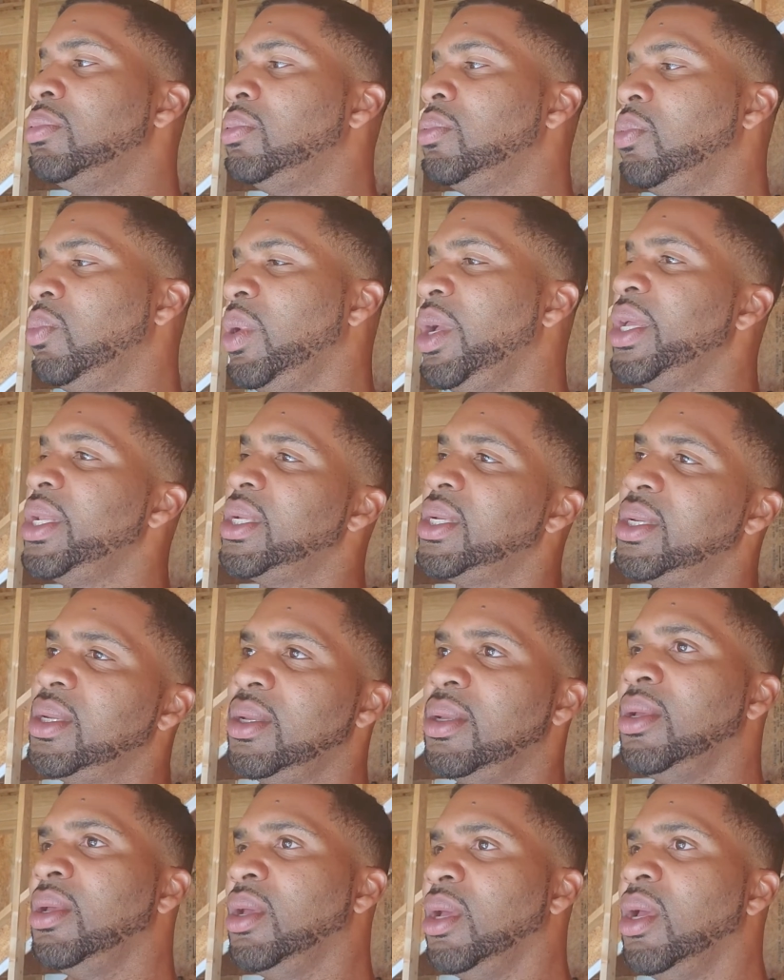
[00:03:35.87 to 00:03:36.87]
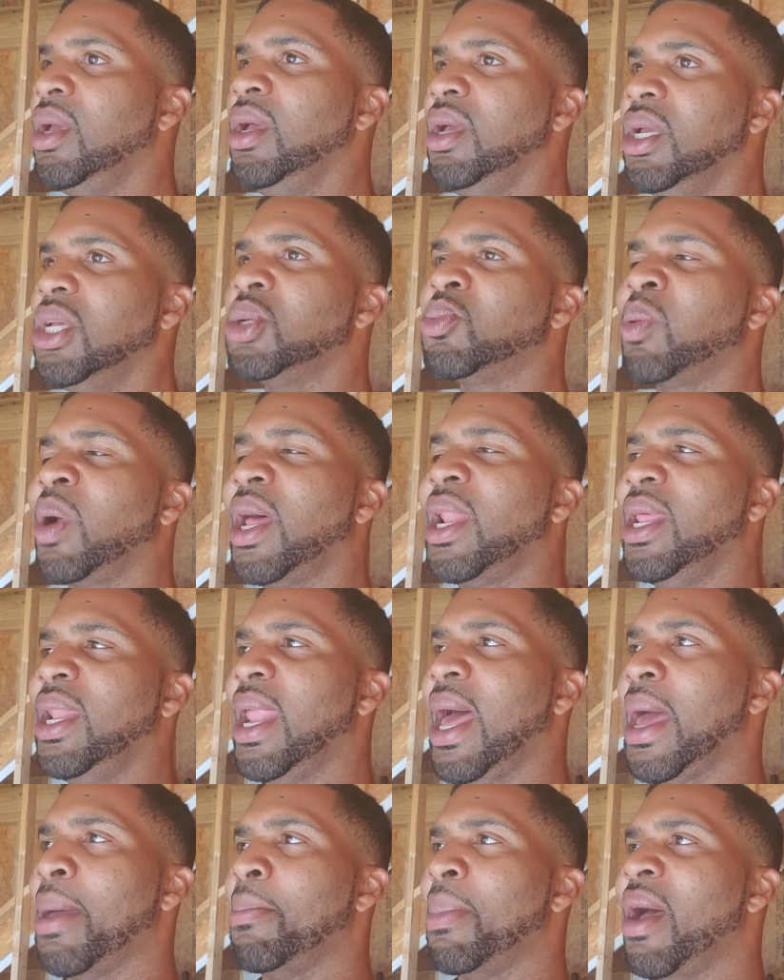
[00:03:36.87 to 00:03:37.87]
which is probably a
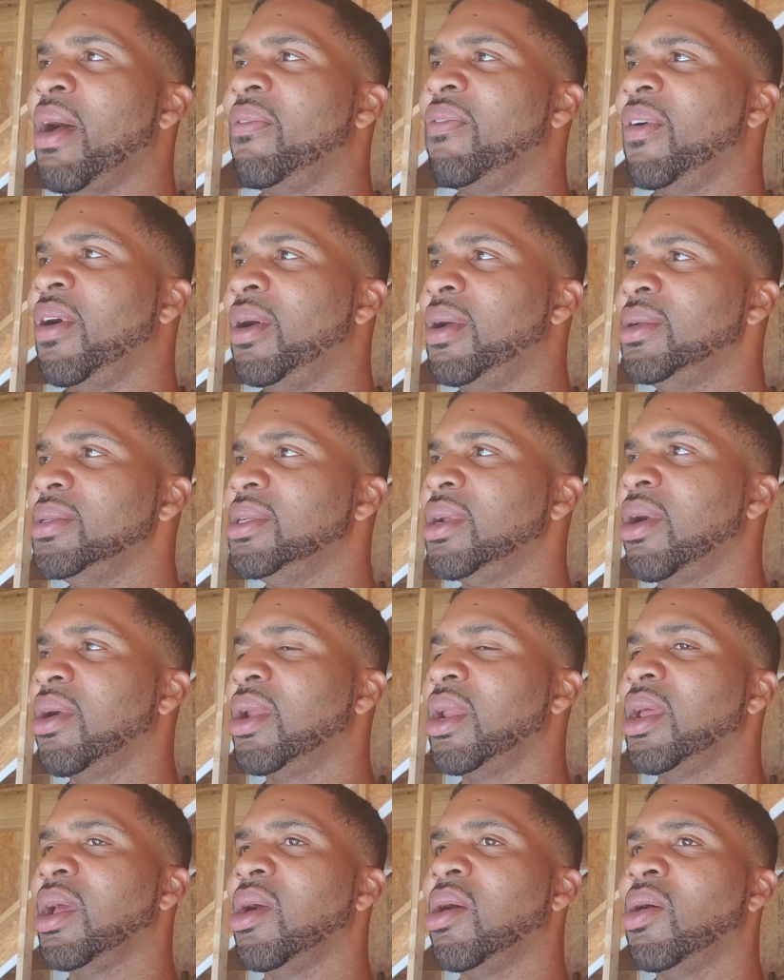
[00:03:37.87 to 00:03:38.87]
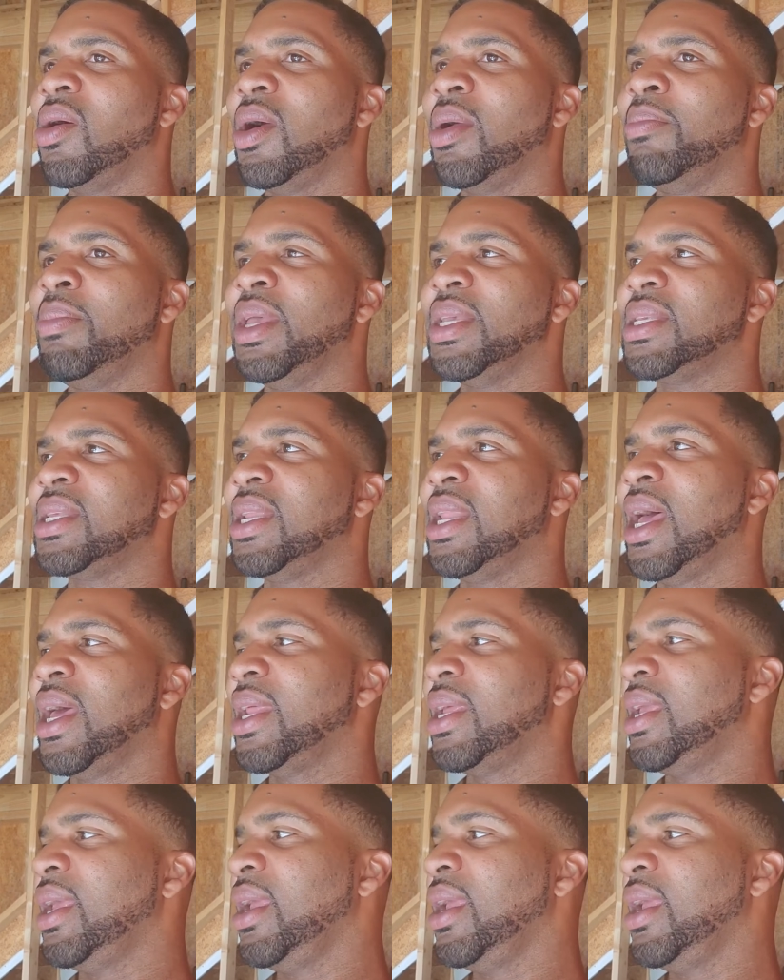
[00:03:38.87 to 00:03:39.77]
lot my fault. Turning it hard, missing a lot of